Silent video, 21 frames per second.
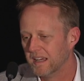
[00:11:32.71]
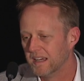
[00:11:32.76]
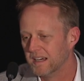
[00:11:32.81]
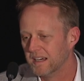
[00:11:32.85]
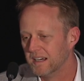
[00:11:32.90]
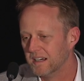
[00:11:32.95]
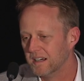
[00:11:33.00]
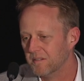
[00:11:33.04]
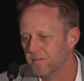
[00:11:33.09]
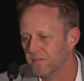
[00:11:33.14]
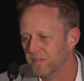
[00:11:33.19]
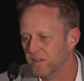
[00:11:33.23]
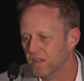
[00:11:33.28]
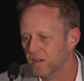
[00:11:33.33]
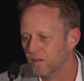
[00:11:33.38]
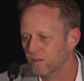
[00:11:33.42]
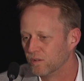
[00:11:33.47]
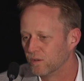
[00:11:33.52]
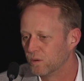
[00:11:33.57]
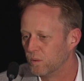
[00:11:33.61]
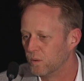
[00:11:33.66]
um, you
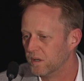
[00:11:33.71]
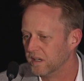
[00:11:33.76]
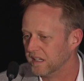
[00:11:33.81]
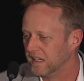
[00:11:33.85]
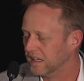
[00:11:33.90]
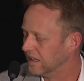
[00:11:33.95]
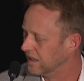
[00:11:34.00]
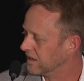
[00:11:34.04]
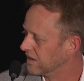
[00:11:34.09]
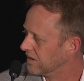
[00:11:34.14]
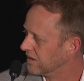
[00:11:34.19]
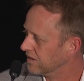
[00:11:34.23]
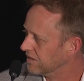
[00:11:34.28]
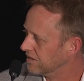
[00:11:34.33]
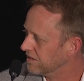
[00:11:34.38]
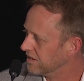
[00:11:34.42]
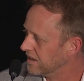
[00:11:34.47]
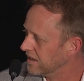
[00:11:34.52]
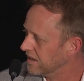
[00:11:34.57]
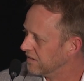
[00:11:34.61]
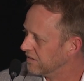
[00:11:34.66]
know 20
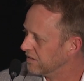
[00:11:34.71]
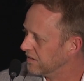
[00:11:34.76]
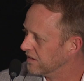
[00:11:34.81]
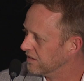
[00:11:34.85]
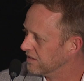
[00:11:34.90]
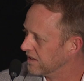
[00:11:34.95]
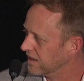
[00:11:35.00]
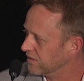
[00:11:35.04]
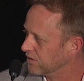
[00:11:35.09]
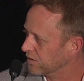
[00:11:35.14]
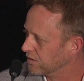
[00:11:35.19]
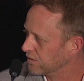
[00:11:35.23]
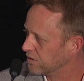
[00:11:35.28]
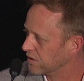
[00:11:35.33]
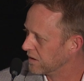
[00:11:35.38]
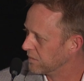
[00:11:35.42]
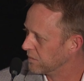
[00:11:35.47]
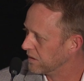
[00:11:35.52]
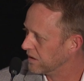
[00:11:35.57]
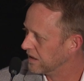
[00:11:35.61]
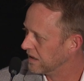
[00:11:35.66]
years of essential
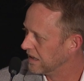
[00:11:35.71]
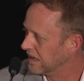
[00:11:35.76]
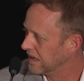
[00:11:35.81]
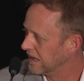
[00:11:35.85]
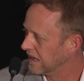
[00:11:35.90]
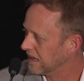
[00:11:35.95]
tremor,